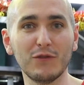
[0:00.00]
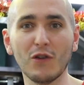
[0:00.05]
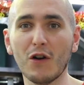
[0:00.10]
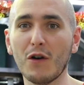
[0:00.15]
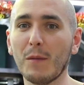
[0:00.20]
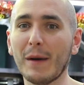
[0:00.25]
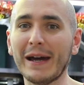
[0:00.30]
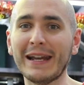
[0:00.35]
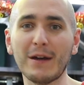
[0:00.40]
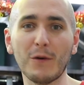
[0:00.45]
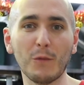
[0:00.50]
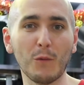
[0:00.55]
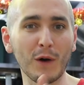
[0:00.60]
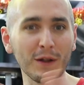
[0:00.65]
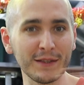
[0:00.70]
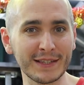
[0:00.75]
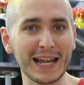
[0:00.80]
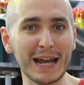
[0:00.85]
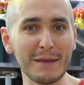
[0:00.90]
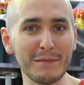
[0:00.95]
No matter
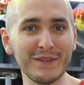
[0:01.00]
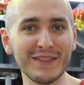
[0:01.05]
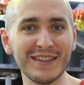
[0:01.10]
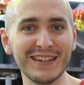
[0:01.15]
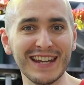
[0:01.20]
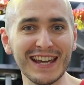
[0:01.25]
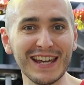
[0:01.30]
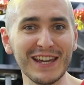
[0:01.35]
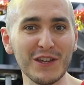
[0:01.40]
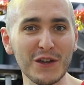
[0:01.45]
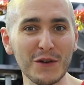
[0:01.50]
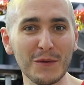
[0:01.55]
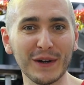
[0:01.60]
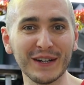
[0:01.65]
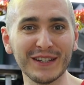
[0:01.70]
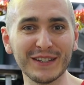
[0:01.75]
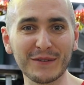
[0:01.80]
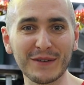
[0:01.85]
what time of the day you want